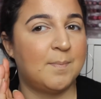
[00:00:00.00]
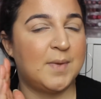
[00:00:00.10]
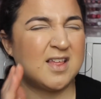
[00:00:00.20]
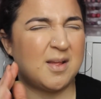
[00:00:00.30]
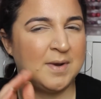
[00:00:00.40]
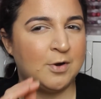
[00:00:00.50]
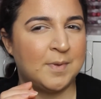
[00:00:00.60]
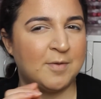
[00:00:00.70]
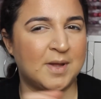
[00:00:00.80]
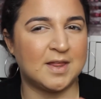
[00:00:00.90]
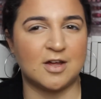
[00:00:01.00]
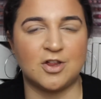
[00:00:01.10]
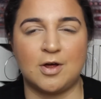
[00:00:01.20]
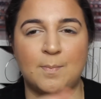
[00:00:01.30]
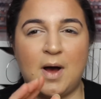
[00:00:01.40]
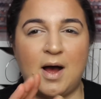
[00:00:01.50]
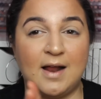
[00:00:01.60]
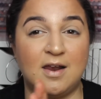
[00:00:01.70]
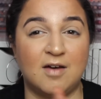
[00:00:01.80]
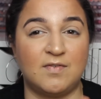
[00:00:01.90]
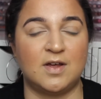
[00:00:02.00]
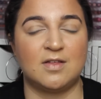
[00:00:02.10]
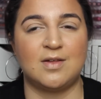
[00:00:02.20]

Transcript: Picks up a little bit of my texture, but I love it.